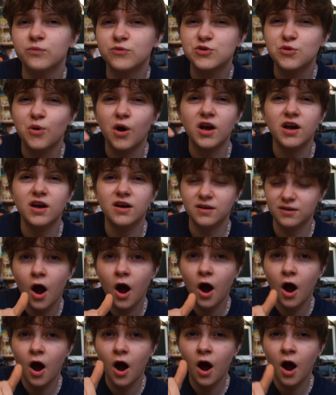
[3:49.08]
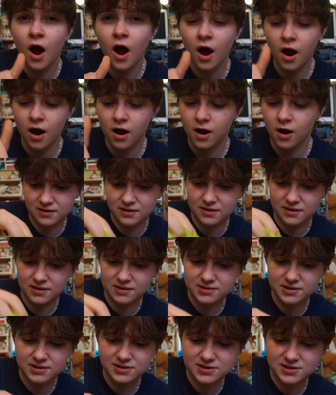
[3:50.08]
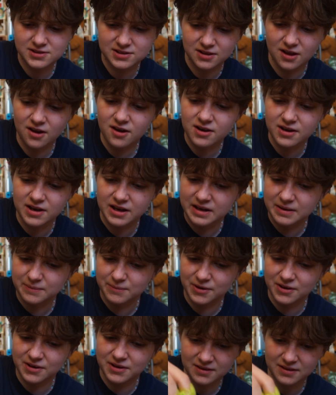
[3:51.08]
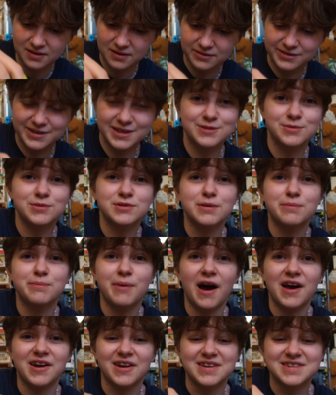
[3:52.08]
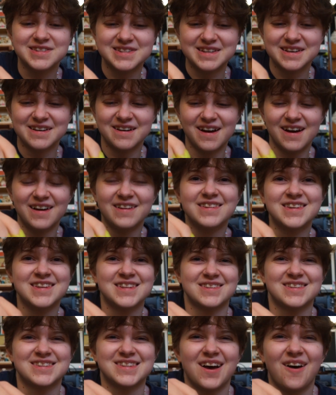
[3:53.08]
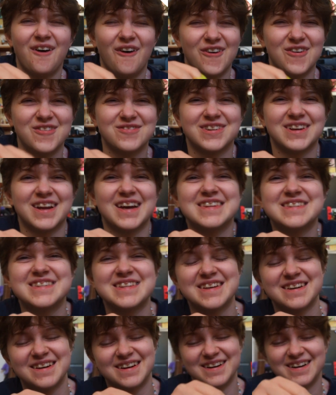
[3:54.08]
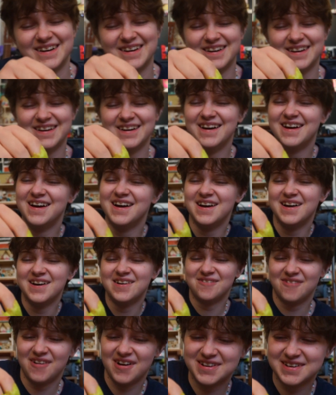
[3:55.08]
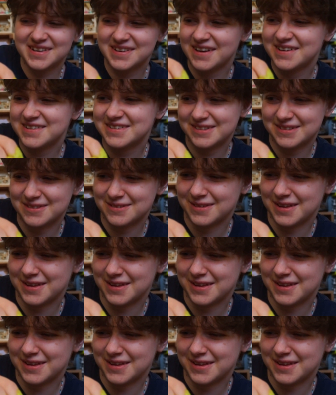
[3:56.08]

Do I? It's like slime. This was a bad idea. this is a horrible idea. Why did I do